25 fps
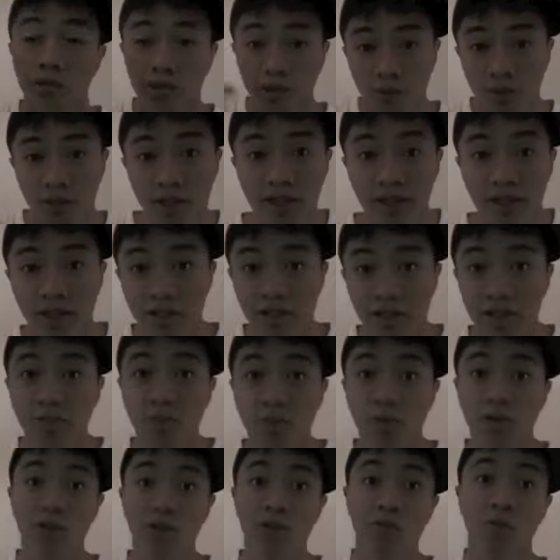Once the rice
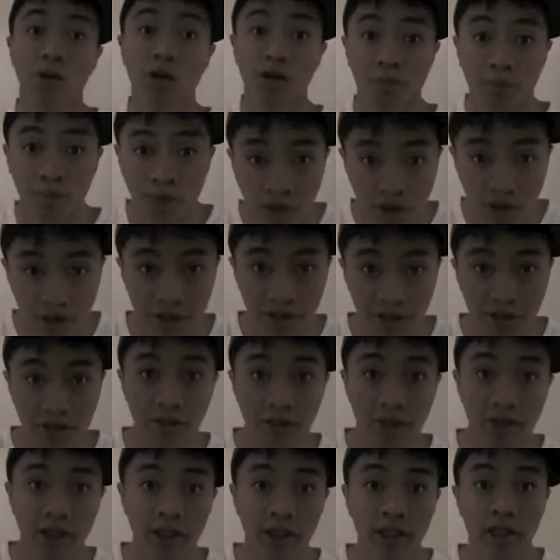starts to boil, you want to
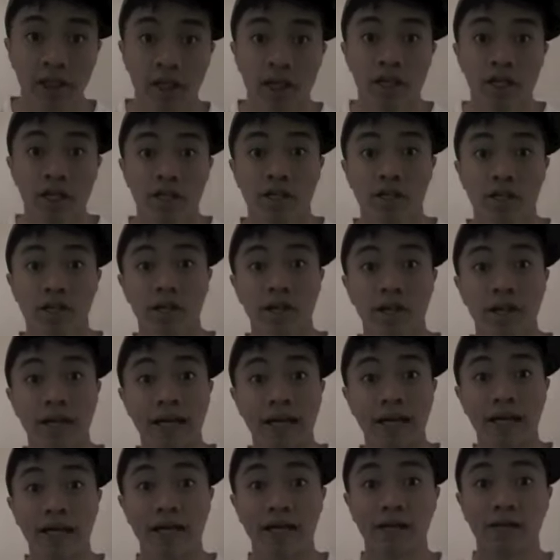monitor it,
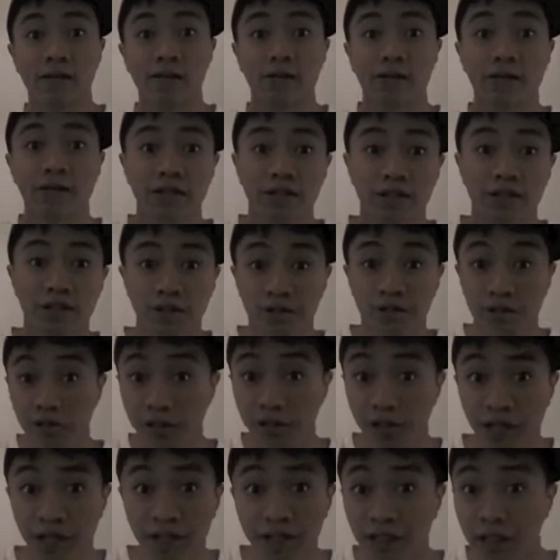and what you have to do
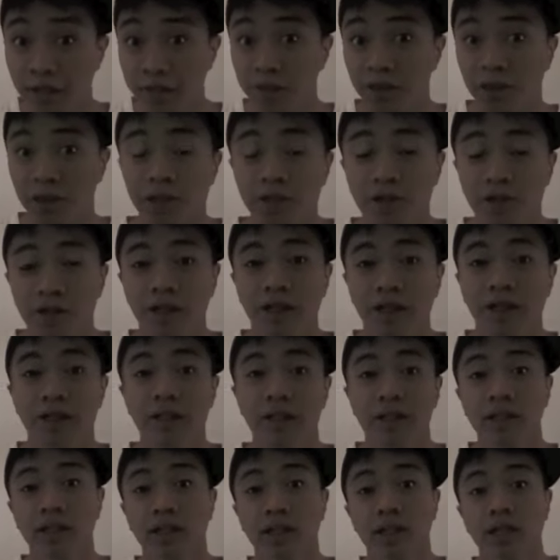is you have to keep stirring
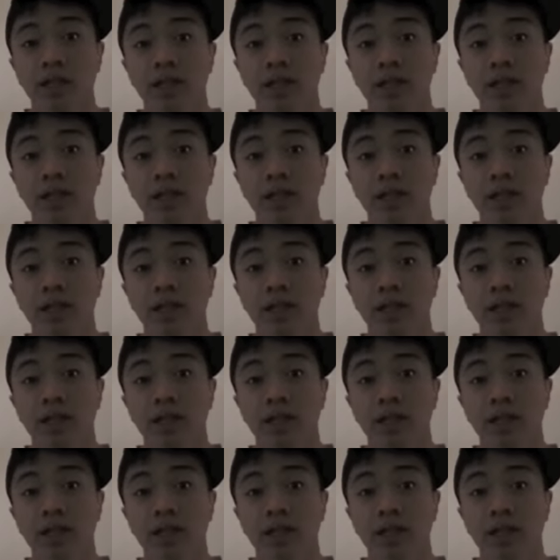it.